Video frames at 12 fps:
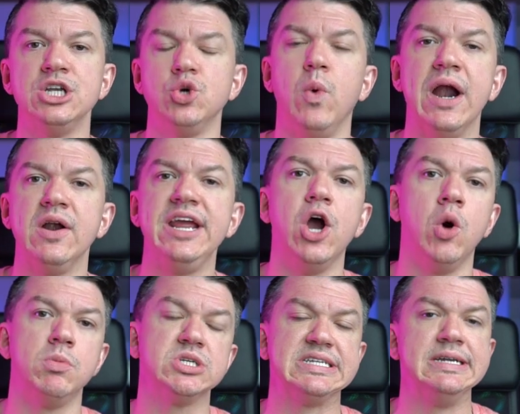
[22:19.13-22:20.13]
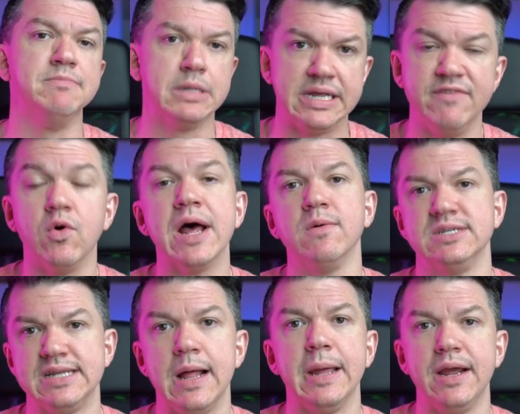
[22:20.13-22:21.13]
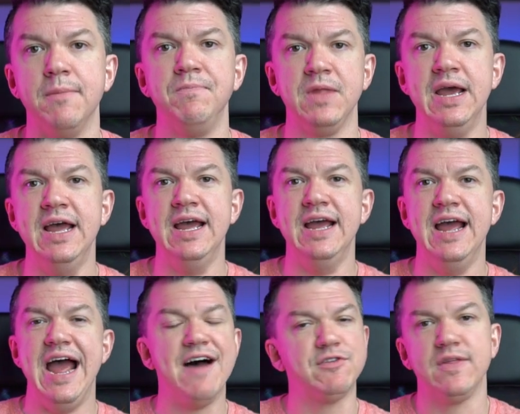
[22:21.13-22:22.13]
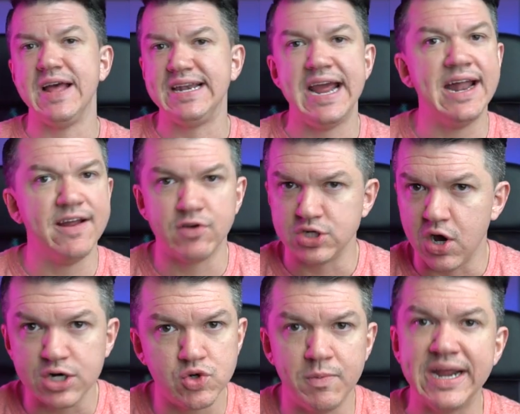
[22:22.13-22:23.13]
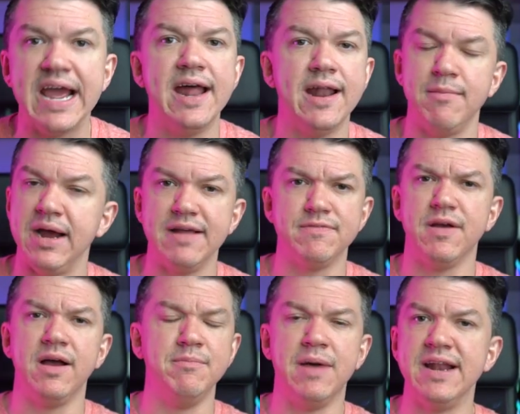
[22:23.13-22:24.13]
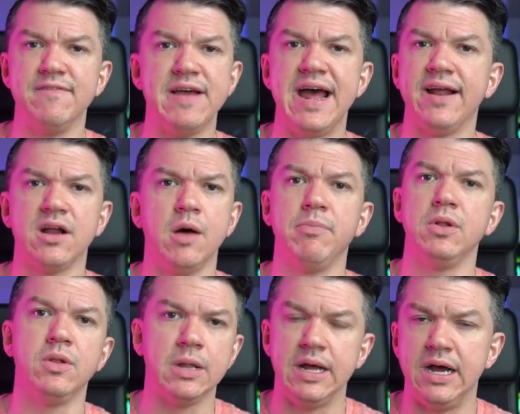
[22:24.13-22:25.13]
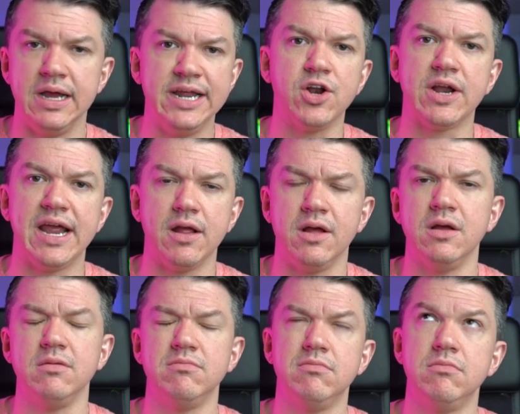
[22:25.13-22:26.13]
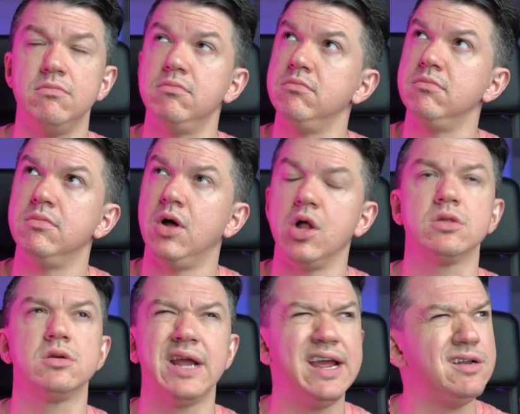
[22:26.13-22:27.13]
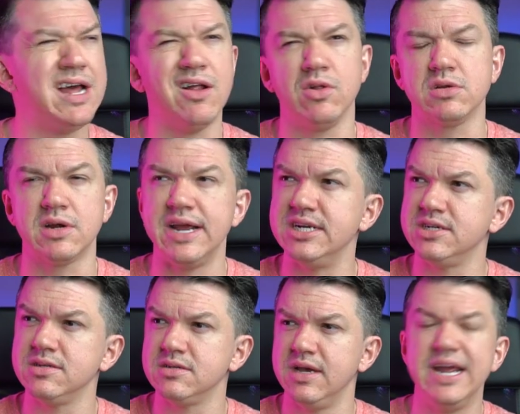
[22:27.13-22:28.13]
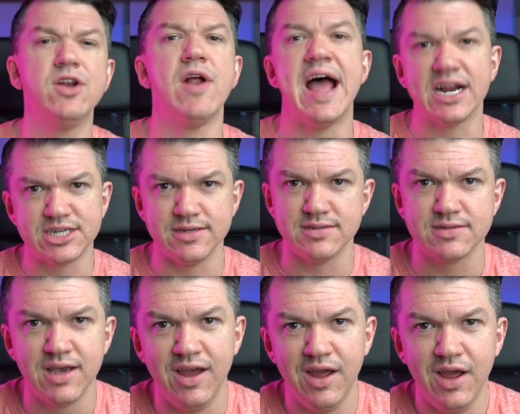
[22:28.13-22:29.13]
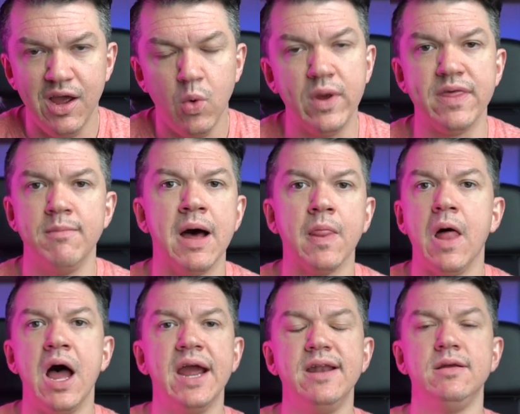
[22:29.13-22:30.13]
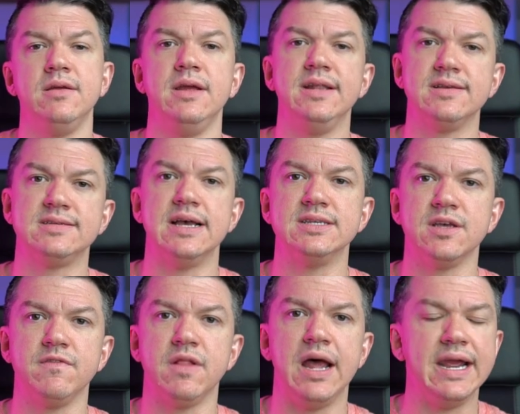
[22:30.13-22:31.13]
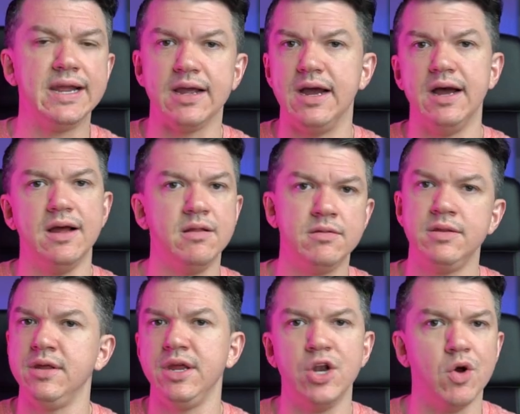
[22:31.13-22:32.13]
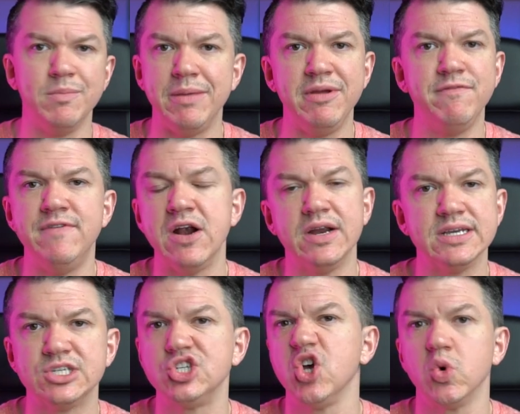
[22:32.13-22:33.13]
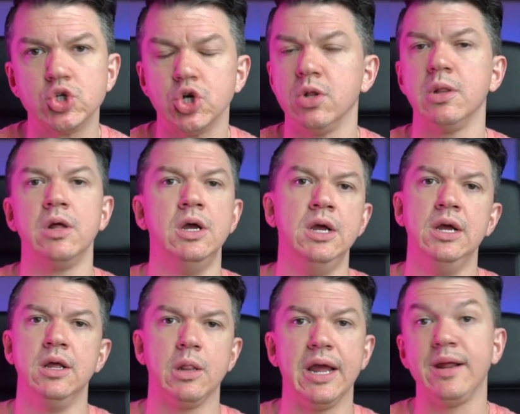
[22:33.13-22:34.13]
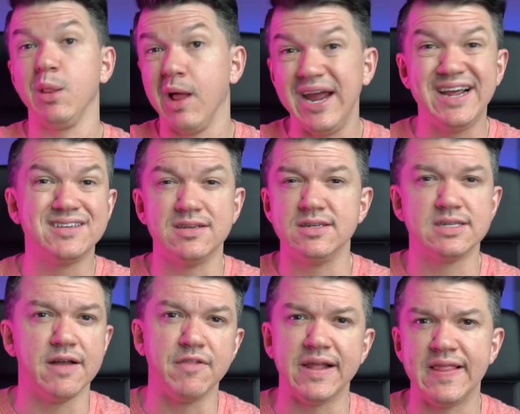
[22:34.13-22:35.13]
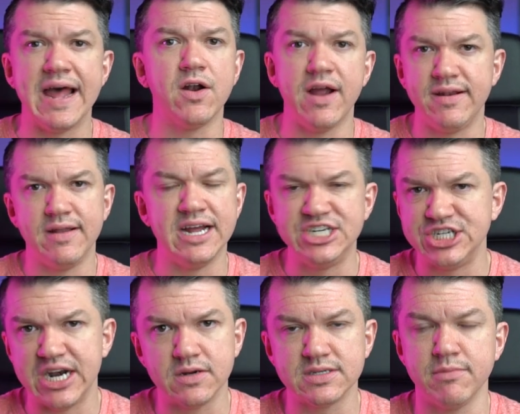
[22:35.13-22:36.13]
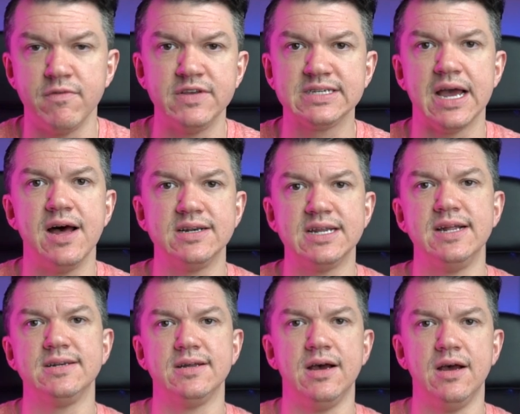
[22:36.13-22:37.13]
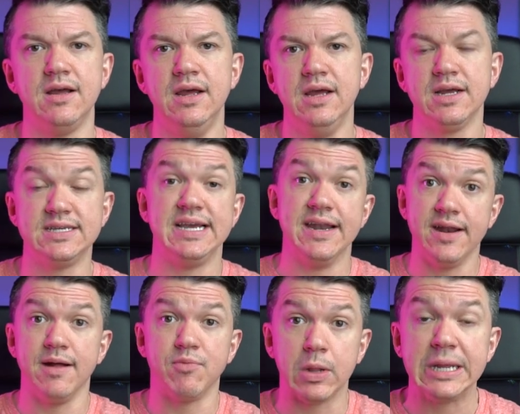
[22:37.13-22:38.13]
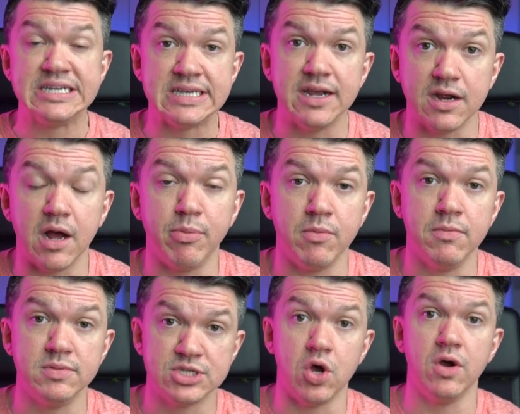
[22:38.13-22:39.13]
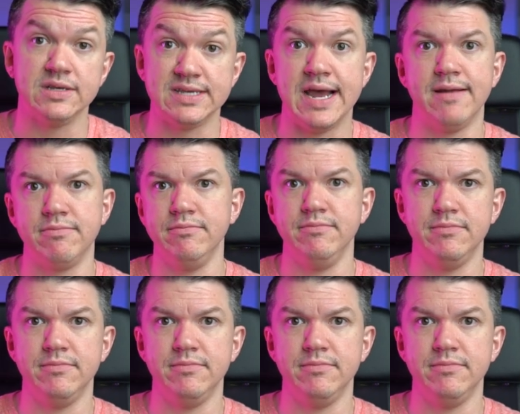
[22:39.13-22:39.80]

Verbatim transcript: to where he almost didn't believe what I was telling him. After that day, I never talked to him again. I might have, I might have had a couple uh, inter... Uh, Altercate, not altercations, interactions with him online, in the sense of like, uh, you know, maybe various social like likes and stuff like that, or I'd, I'd share some of his content because uh, he ended up releasing a couple songs that,